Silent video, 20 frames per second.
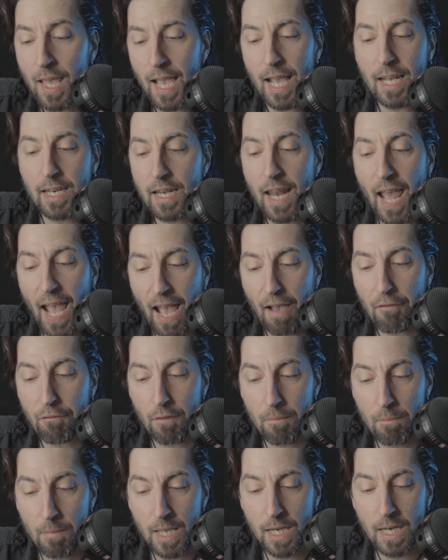and in half
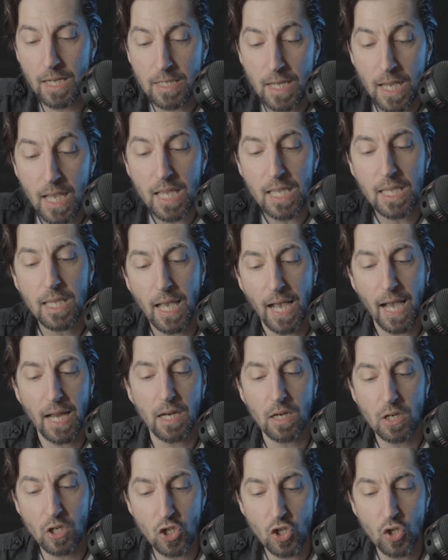a minute he had
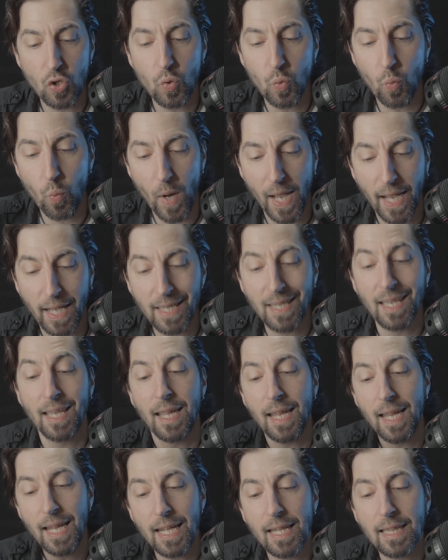a new wick
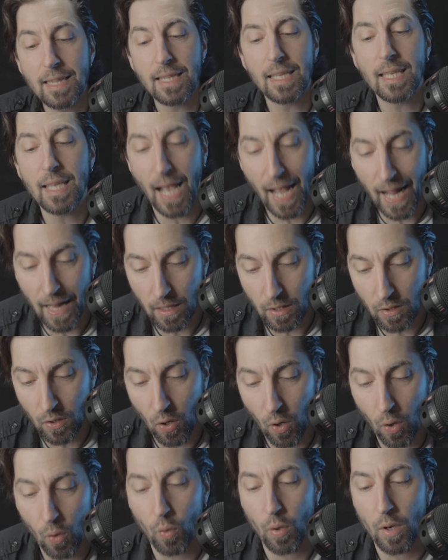in the
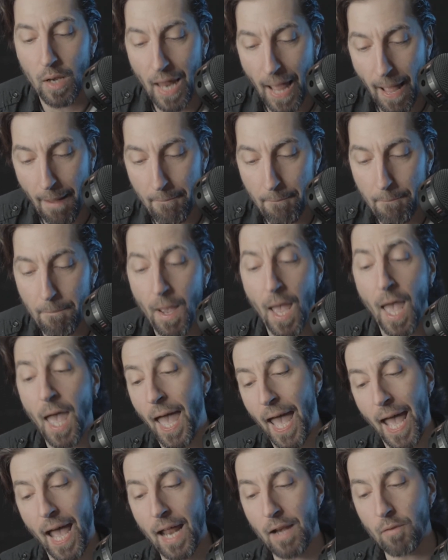alcohol lamp
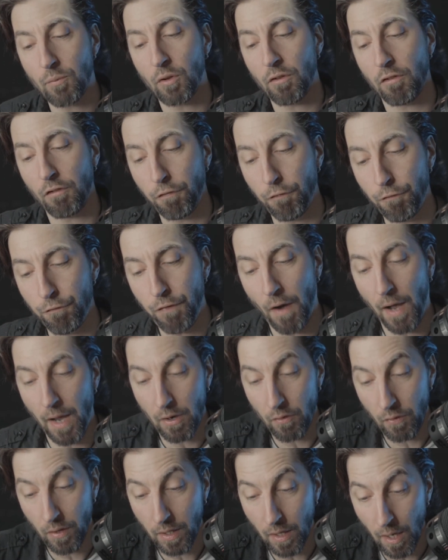and was
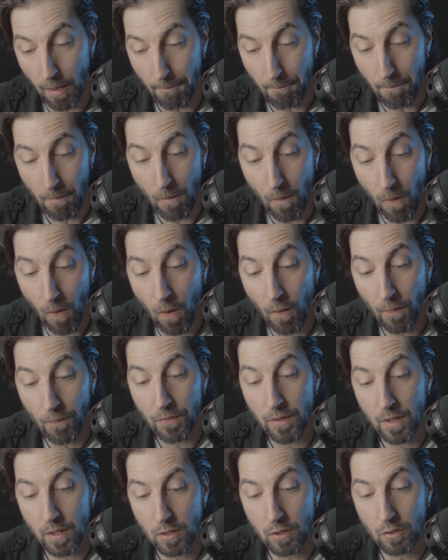firing up
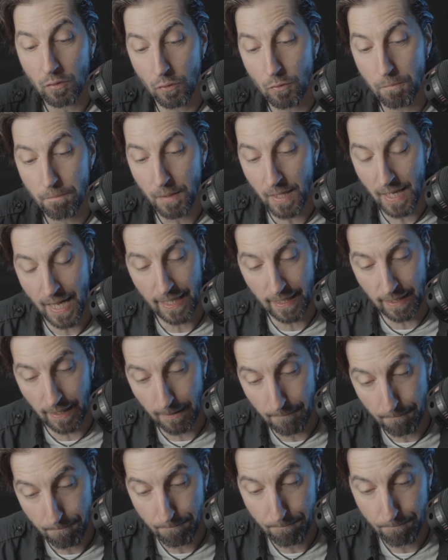on the croup
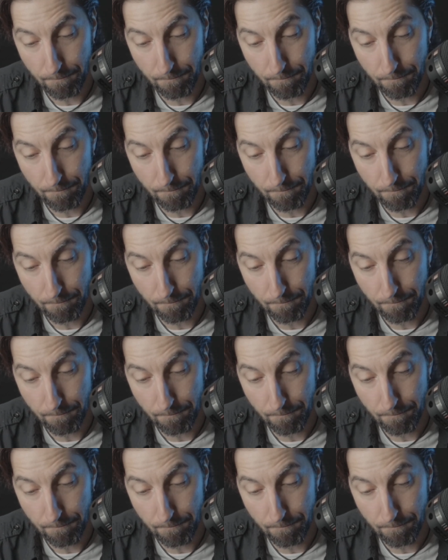kettle.